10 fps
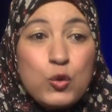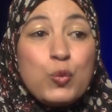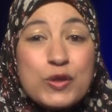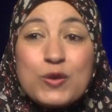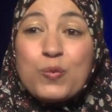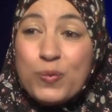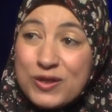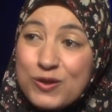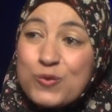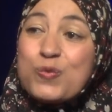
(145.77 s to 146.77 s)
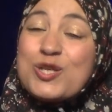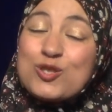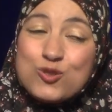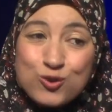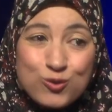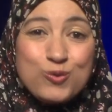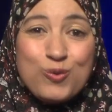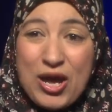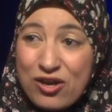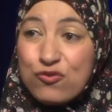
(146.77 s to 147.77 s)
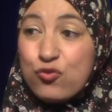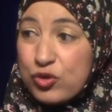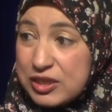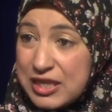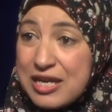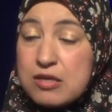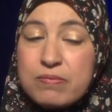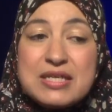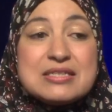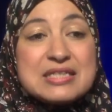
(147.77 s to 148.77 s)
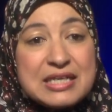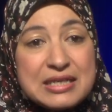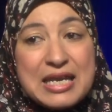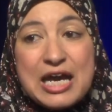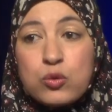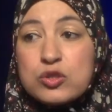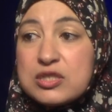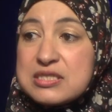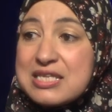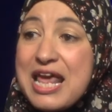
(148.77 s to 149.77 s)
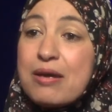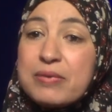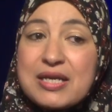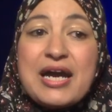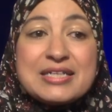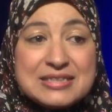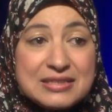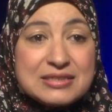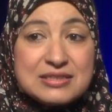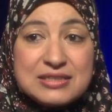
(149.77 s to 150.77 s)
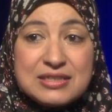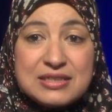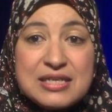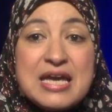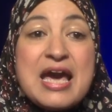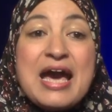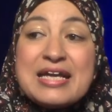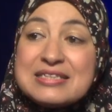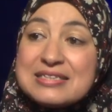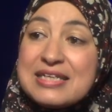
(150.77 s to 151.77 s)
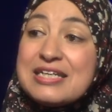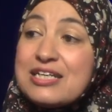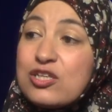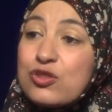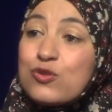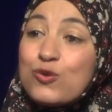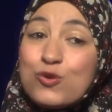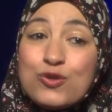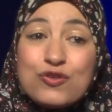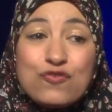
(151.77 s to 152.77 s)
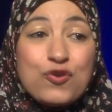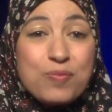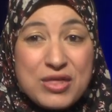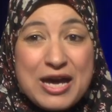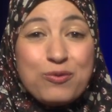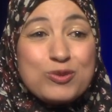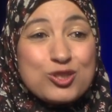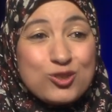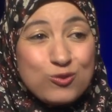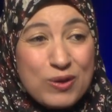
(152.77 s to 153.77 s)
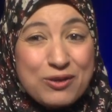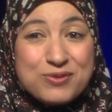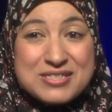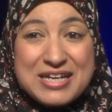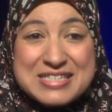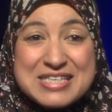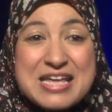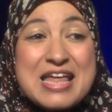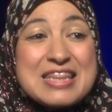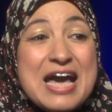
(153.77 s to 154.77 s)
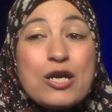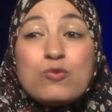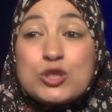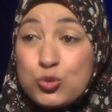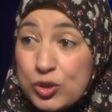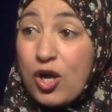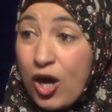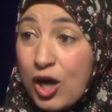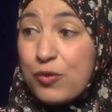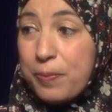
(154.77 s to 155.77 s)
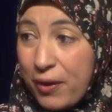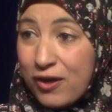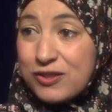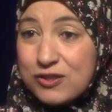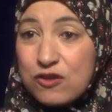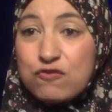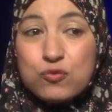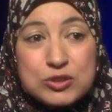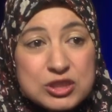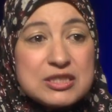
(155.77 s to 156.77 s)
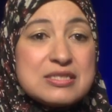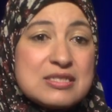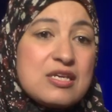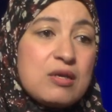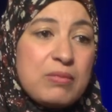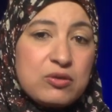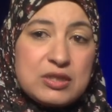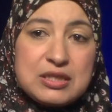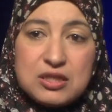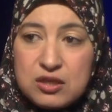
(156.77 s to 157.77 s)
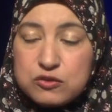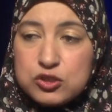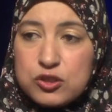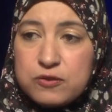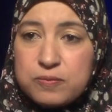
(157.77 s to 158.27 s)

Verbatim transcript: we will, we do every day maintain our Islamic identity and take the good from that which surrounds us, that which we are a part of, which is the American culture.